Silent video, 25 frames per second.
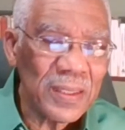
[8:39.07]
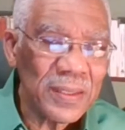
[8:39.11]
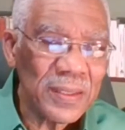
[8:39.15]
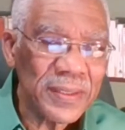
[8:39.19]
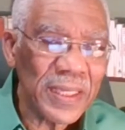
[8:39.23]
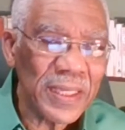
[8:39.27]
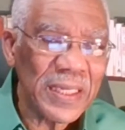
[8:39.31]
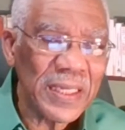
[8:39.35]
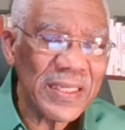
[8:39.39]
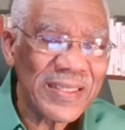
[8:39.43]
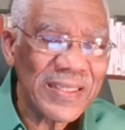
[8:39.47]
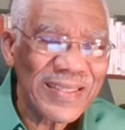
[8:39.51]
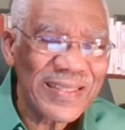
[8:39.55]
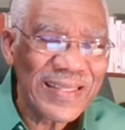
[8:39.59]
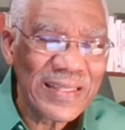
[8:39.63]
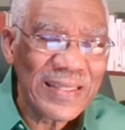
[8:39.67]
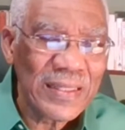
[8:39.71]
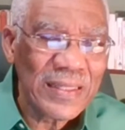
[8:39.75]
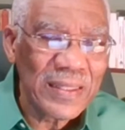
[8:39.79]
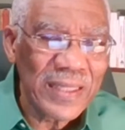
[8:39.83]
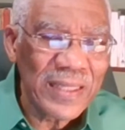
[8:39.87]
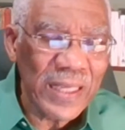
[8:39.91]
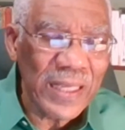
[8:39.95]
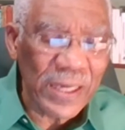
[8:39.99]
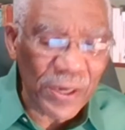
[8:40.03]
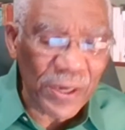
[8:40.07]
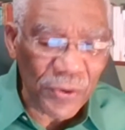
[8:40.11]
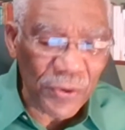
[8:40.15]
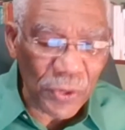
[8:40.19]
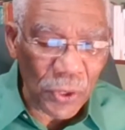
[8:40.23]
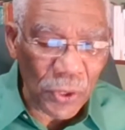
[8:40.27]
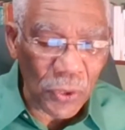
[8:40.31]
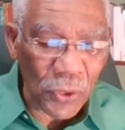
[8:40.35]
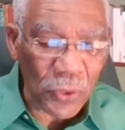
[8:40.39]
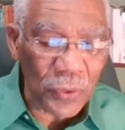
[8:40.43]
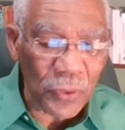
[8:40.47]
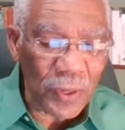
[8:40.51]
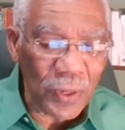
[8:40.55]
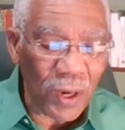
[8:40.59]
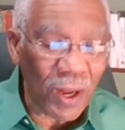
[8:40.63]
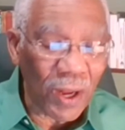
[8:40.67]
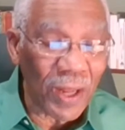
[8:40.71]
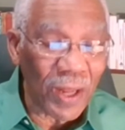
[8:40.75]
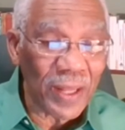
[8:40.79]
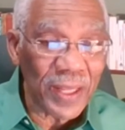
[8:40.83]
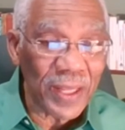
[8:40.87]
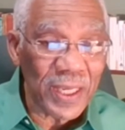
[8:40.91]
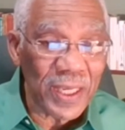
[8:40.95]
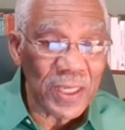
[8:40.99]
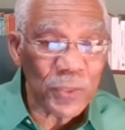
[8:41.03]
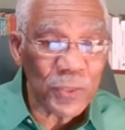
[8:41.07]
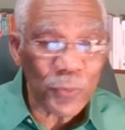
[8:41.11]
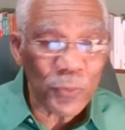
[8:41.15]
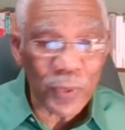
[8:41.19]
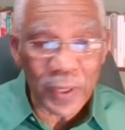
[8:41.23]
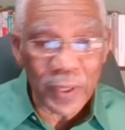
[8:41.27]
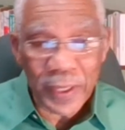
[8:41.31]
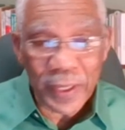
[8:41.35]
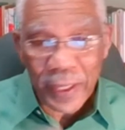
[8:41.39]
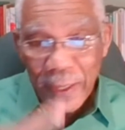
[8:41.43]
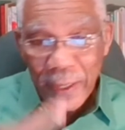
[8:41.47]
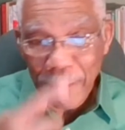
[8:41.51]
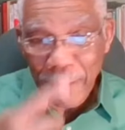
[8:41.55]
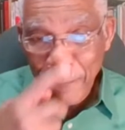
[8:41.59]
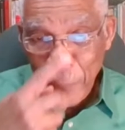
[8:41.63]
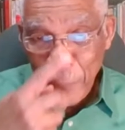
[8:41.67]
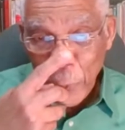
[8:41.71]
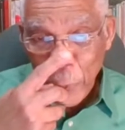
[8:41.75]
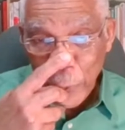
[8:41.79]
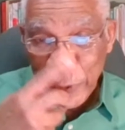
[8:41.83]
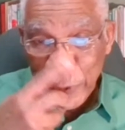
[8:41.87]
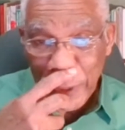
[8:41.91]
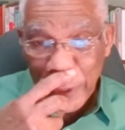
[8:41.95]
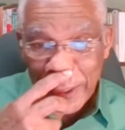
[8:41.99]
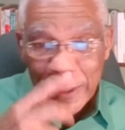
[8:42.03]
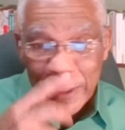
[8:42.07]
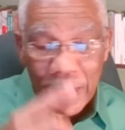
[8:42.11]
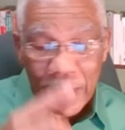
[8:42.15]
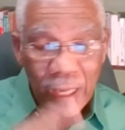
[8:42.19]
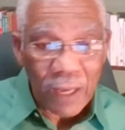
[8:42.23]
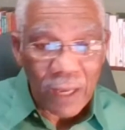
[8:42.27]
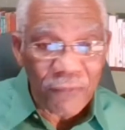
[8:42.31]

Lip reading: Denis Diderot, all these were important